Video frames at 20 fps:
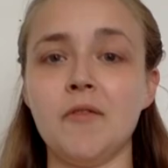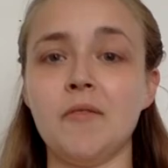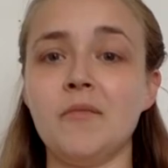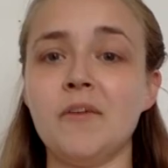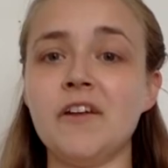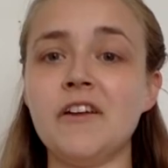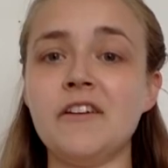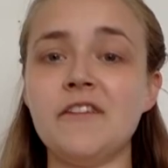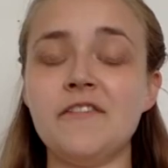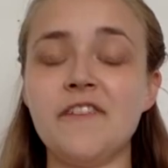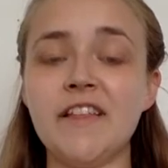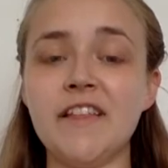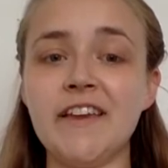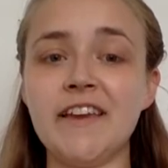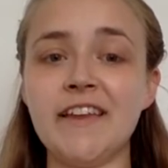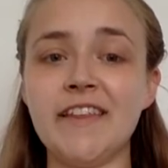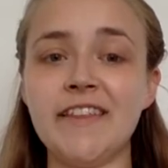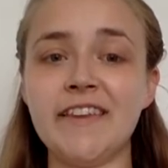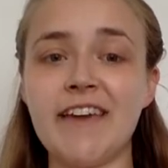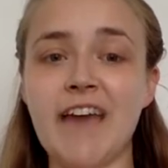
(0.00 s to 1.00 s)
When you're filling
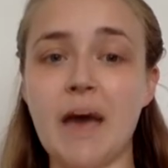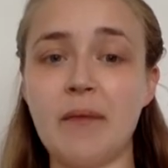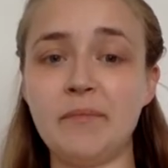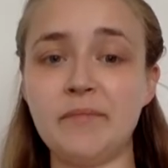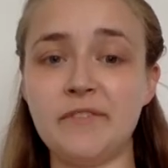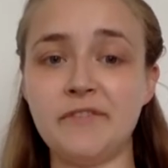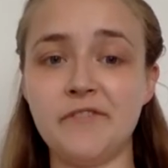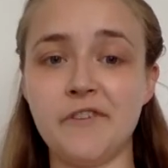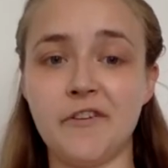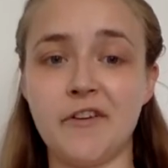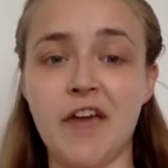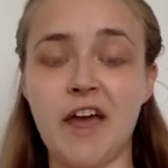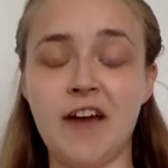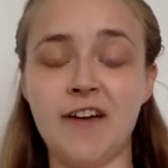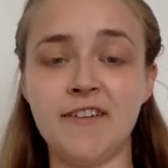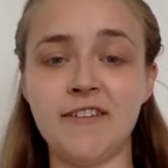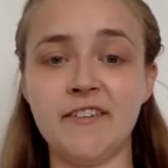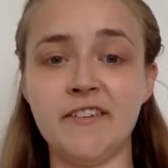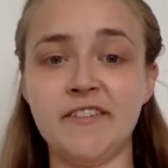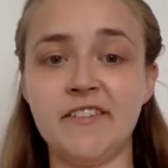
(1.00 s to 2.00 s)
in the gaps of your
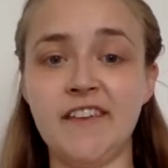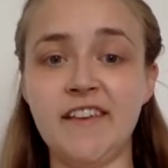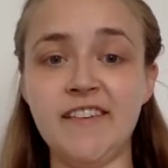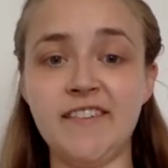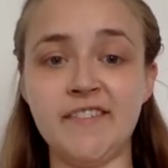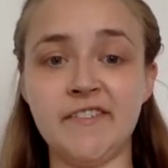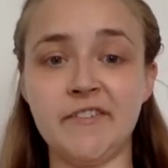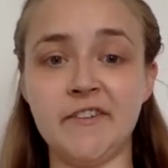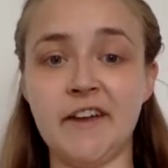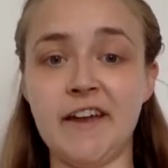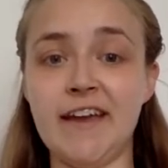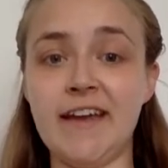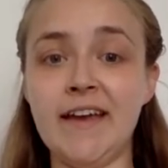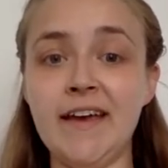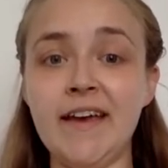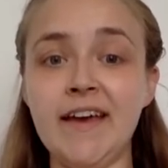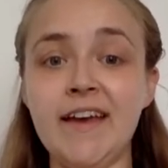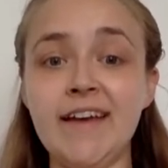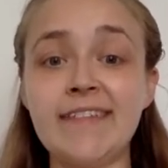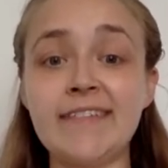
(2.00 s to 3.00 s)
character's history,
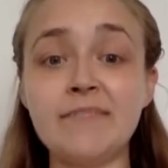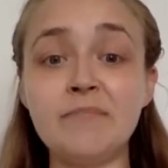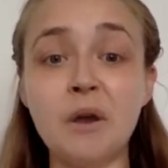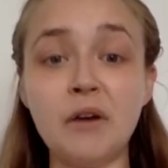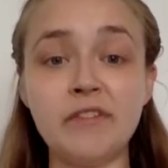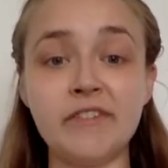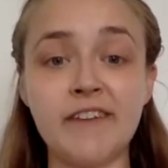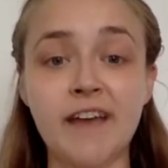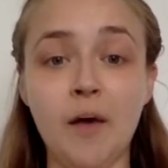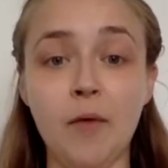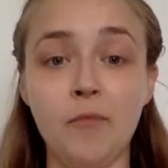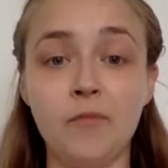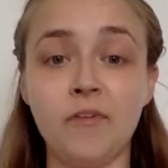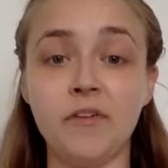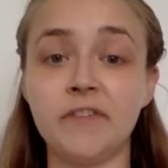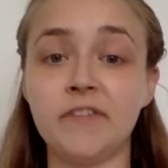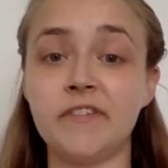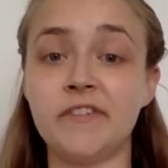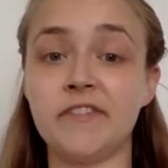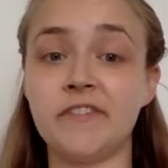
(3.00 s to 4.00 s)
it's most
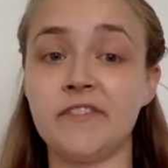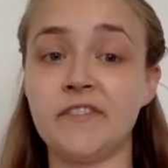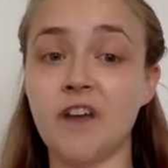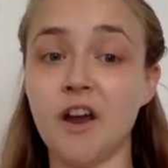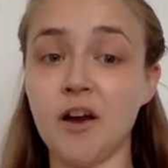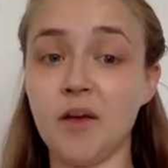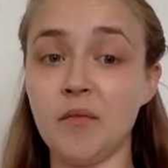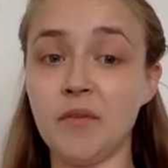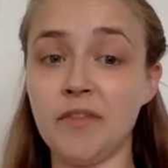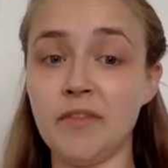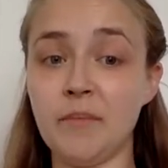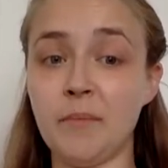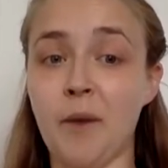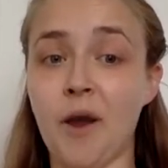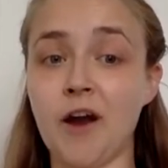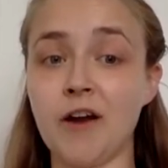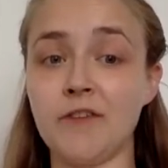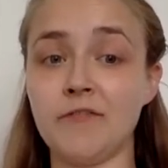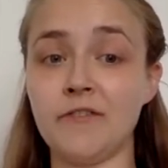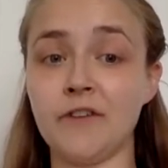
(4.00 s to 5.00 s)
helpful to start with the
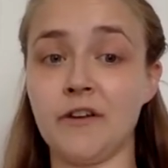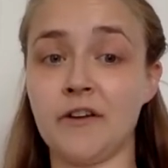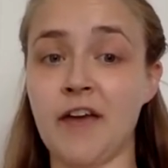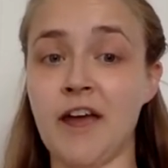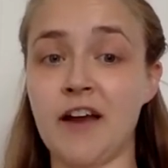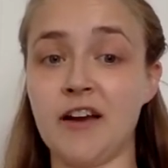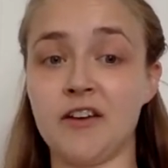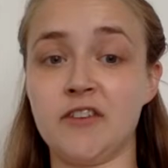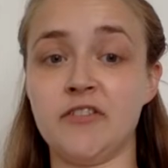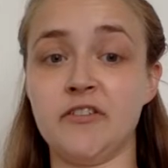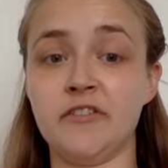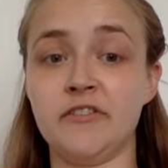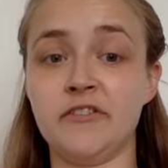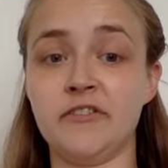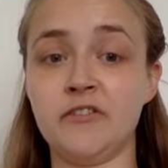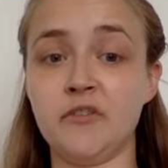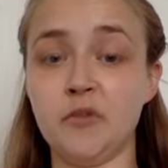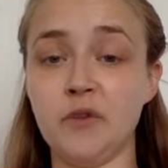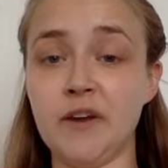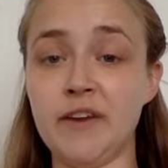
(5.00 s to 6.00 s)
part of your character's
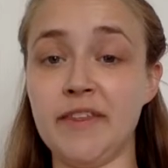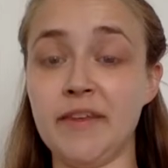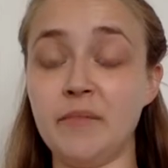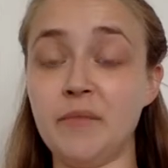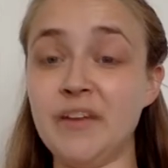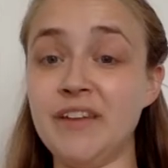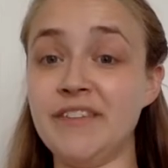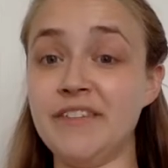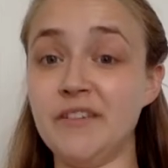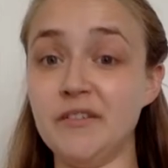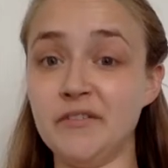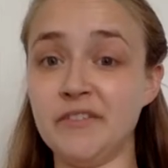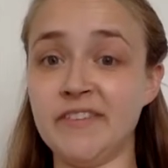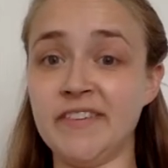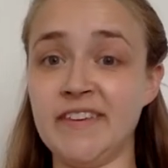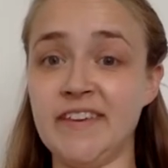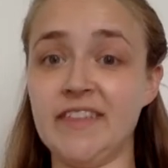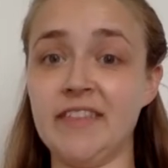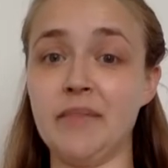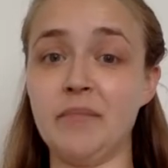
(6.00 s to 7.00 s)
story that we do
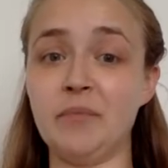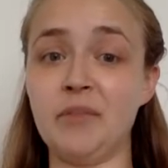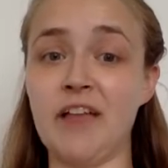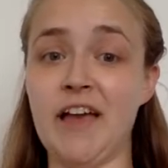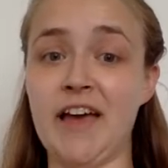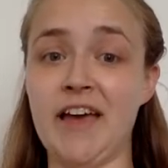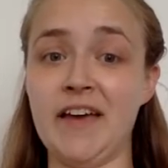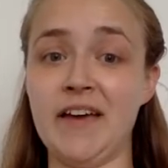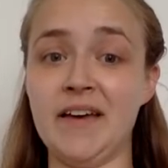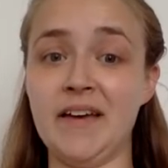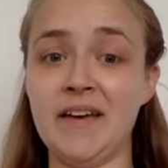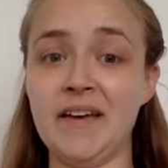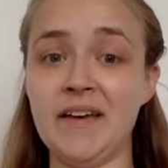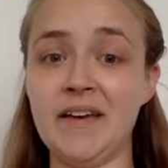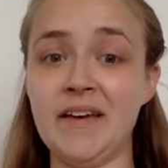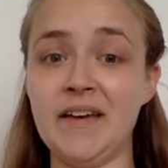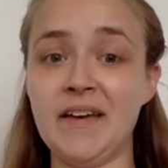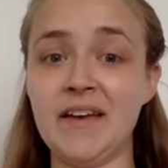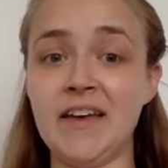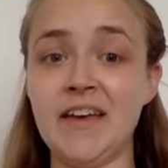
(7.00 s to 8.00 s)
see in the play.
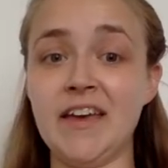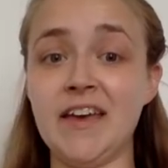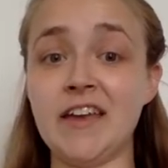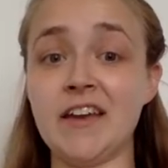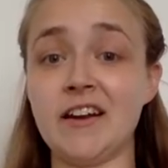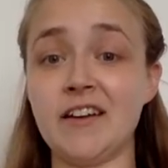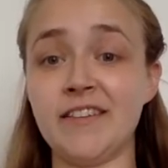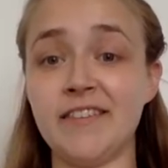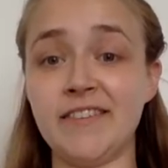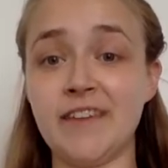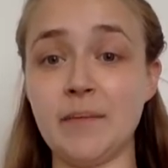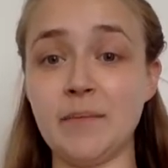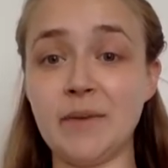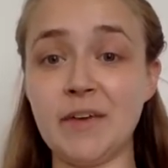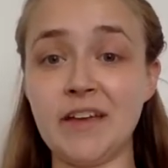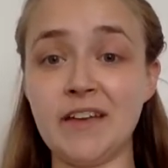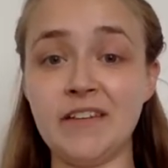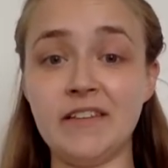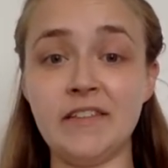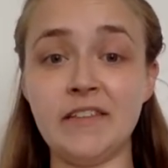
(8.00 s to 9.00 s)
In our
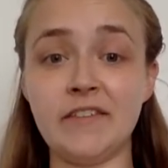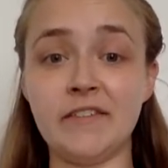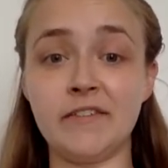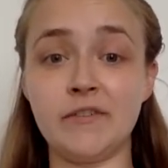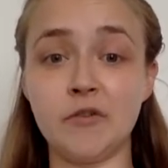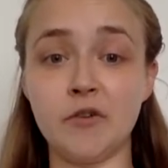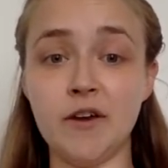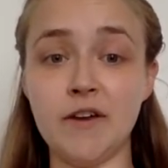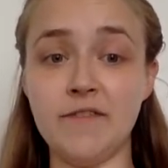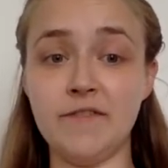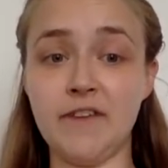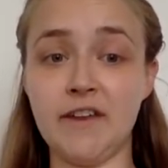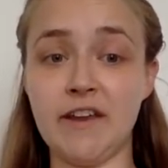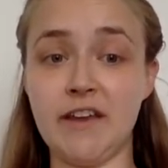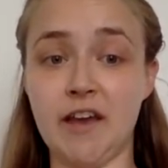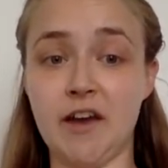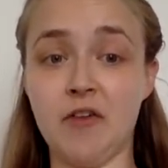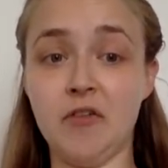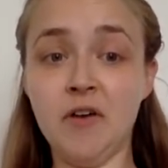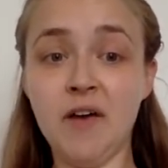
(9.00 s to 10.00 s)
Stepping into the Story
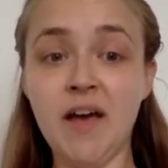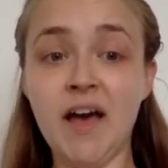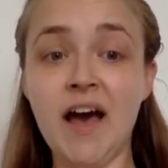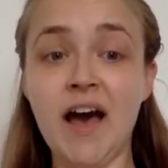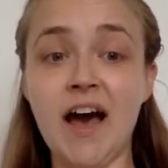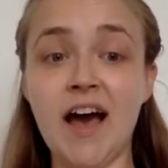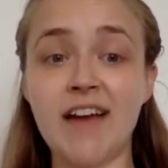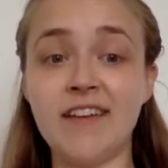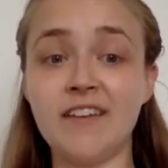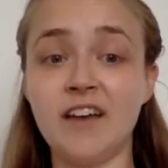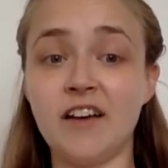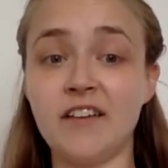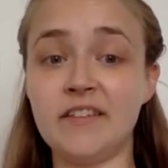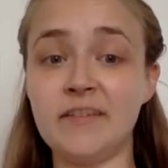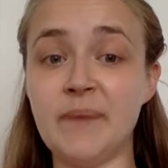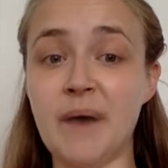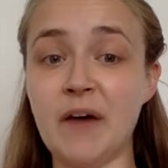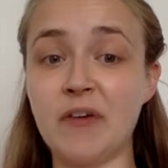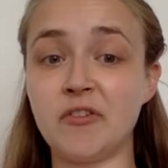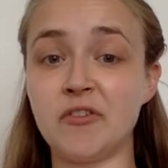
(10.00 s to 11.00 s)
video, I talked
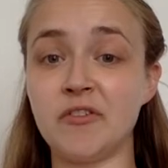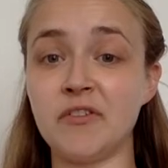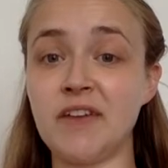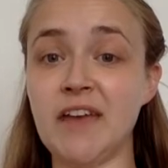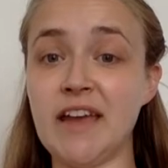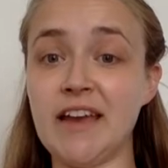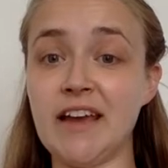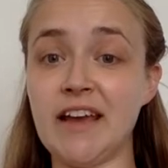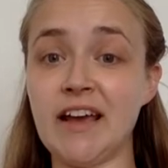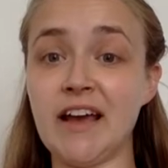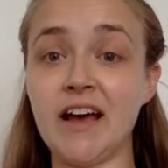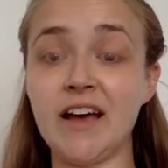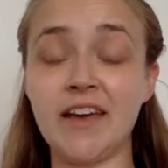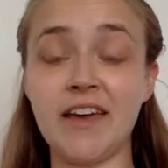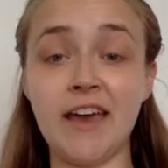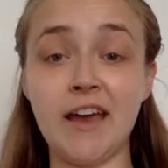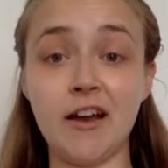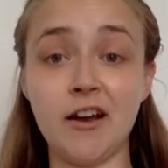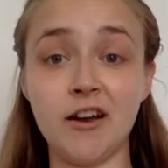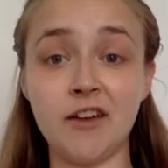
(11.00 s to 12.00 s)
about creating a
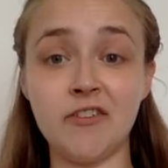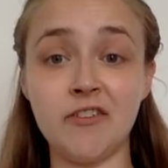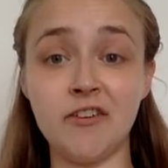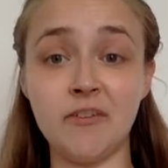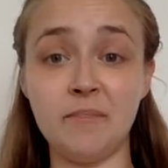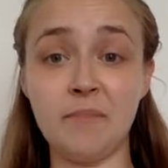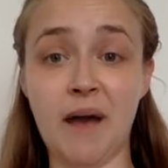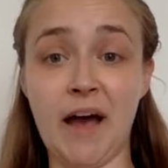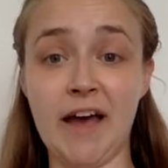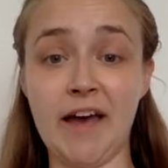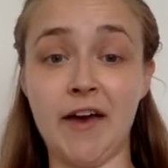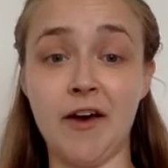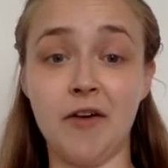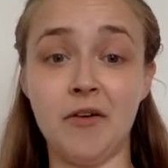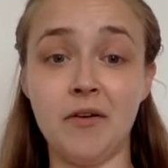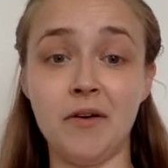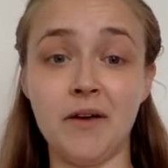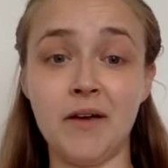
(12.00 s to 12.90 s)
character bio,